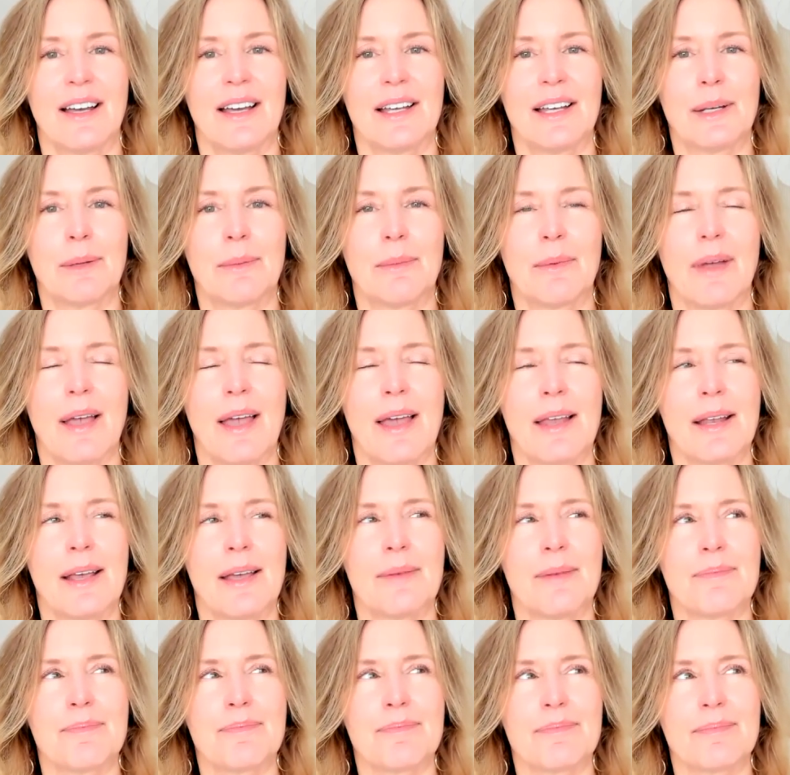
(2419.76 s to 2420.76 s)
and a, and
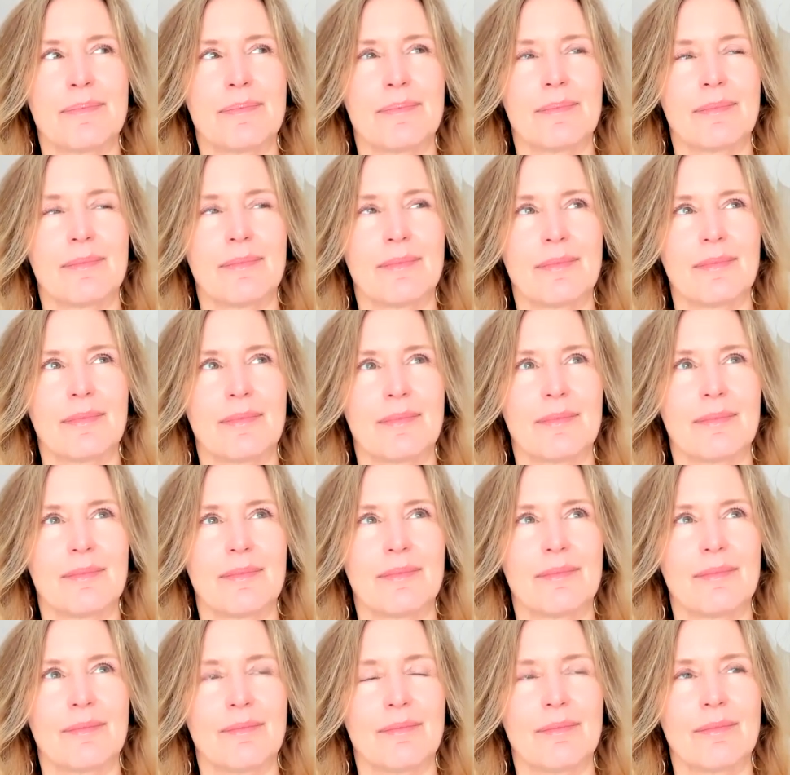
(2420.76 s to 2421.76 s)
a
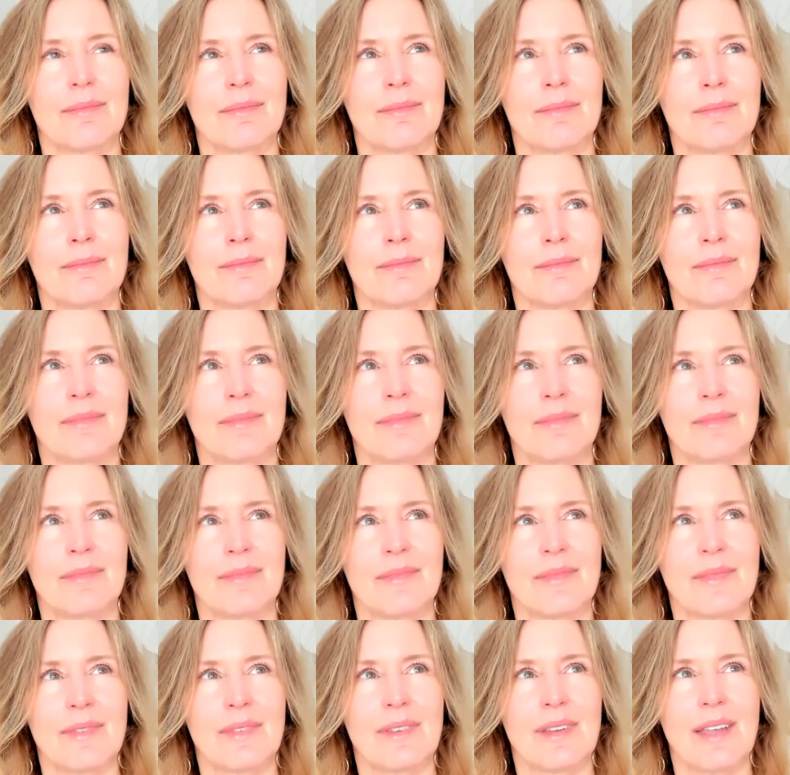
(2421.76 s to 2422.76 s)
hmm,
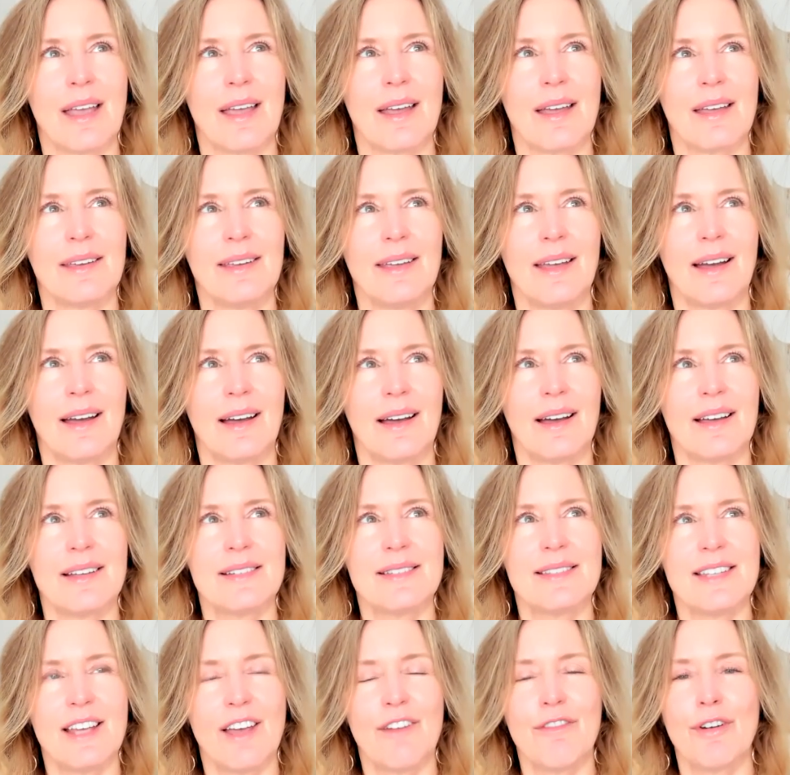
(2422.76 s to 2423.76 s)
yeah, a
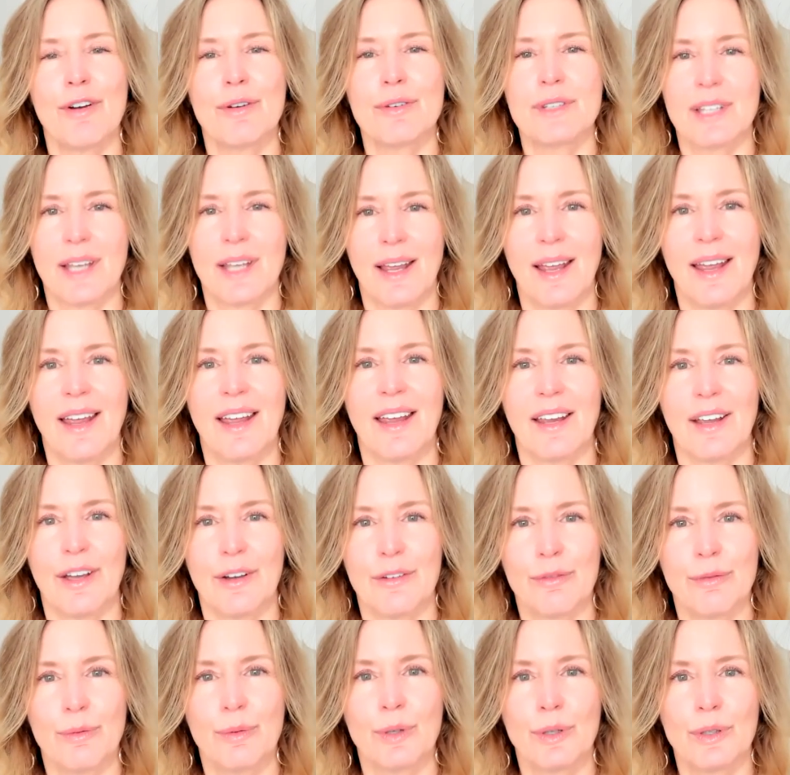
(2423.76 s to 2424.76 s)
devotee
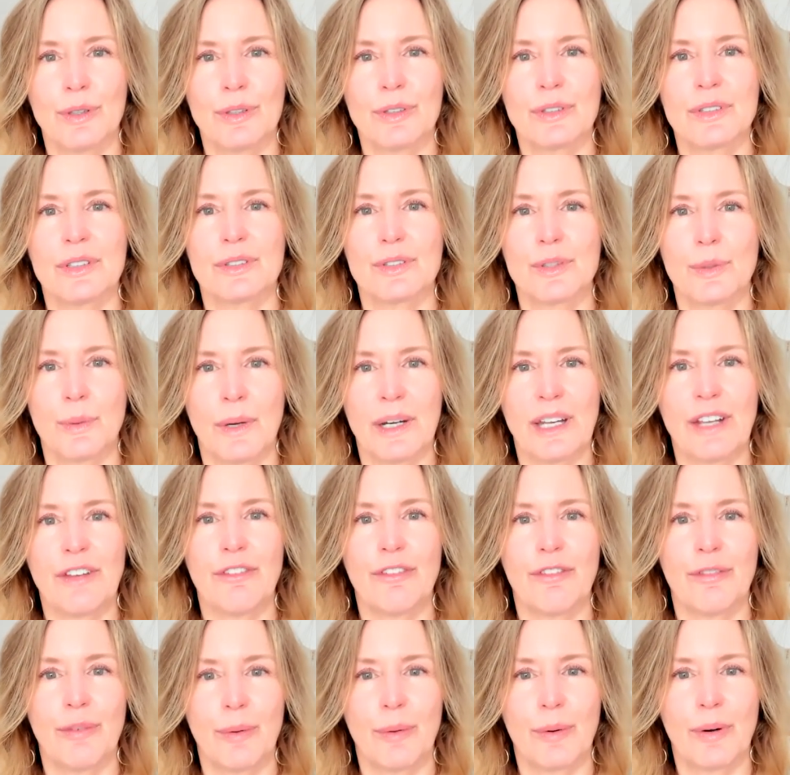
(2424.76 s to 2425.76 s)
of World
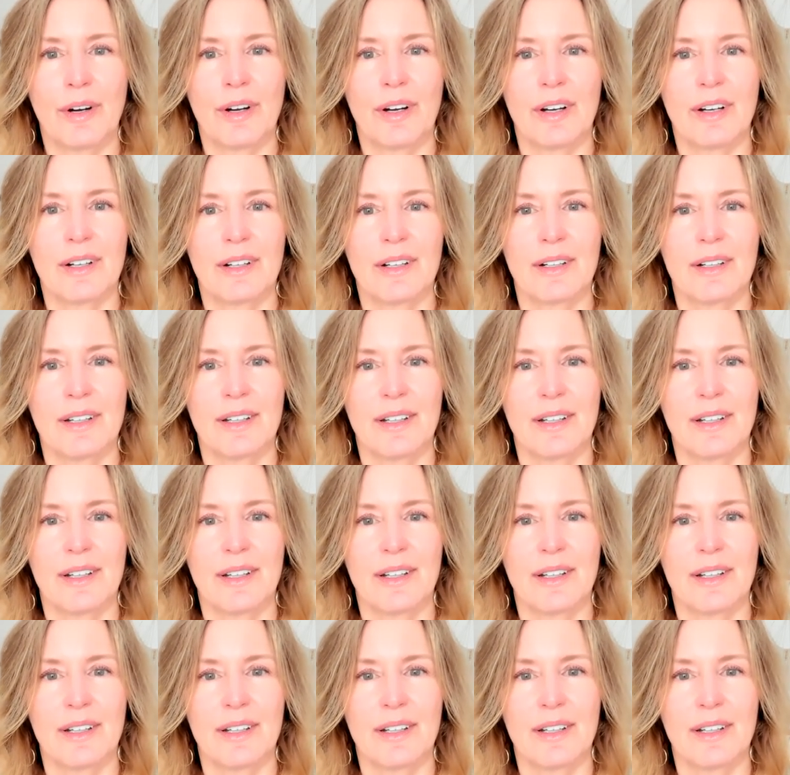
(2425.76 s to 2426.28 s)
24,